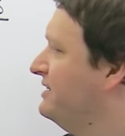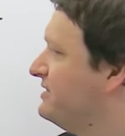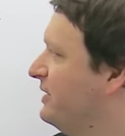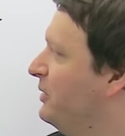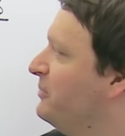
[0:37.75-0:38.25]

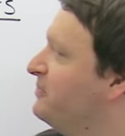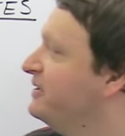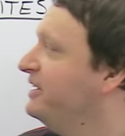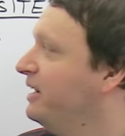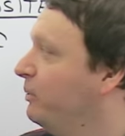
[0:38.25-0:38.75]
So
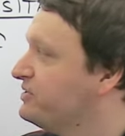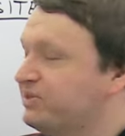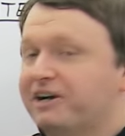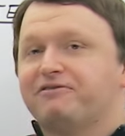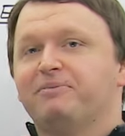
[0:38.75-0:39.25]
we'll
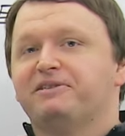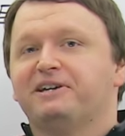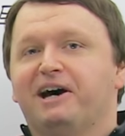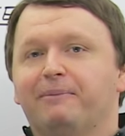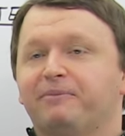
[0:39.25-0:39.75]
start from the
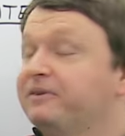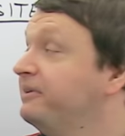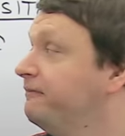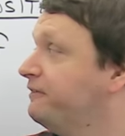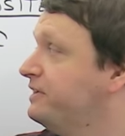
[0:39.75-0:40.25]
top.
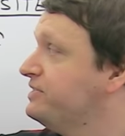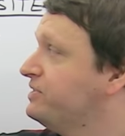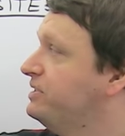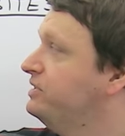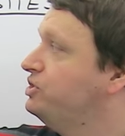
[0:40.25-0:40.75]

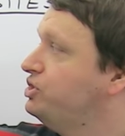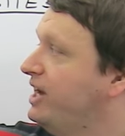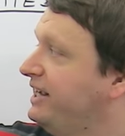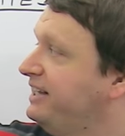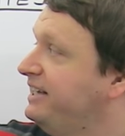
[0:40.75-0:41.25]
First,
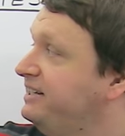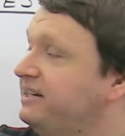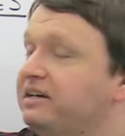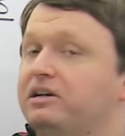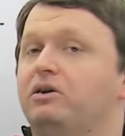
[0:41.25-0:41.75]
check
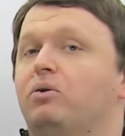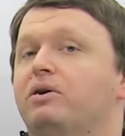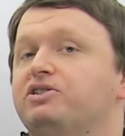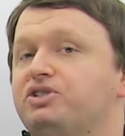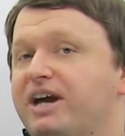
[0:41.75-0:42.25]
in
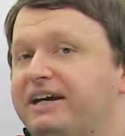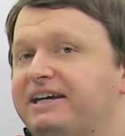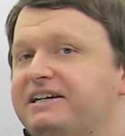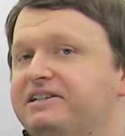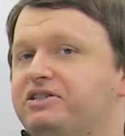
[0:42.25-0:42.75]
or check
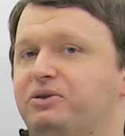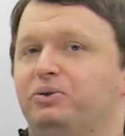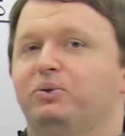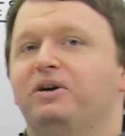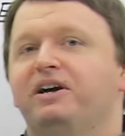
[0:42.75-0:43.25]

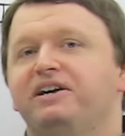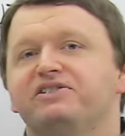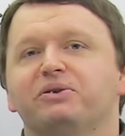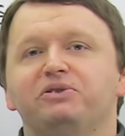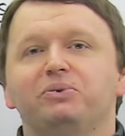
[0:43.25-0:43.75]
into.
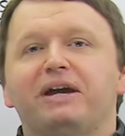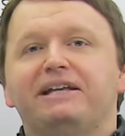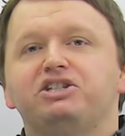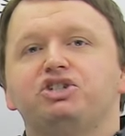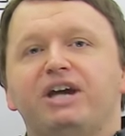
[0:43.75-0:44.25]
So you
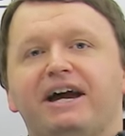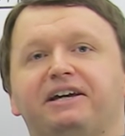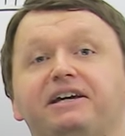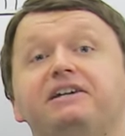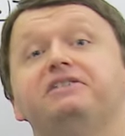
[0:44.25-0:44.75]
can check
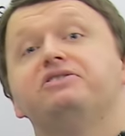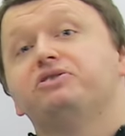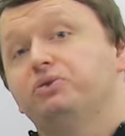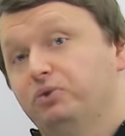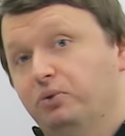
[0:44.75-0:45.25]

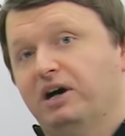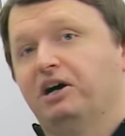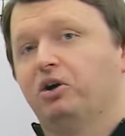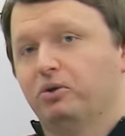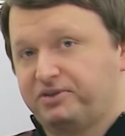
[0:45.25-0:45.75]
into
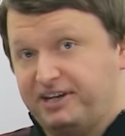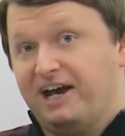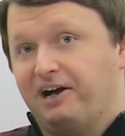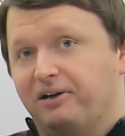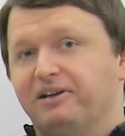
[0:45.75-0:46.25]
a
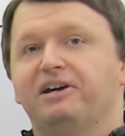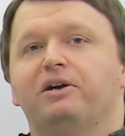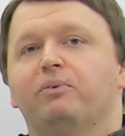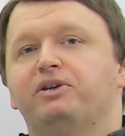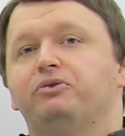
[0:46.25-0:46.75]
hotel
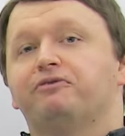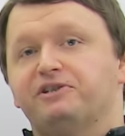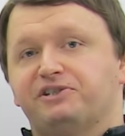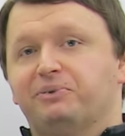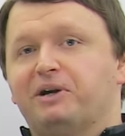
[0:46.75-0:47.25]
when you
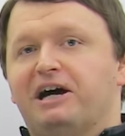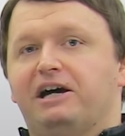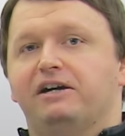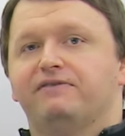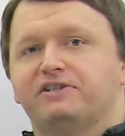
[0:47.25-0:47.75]
first arrive.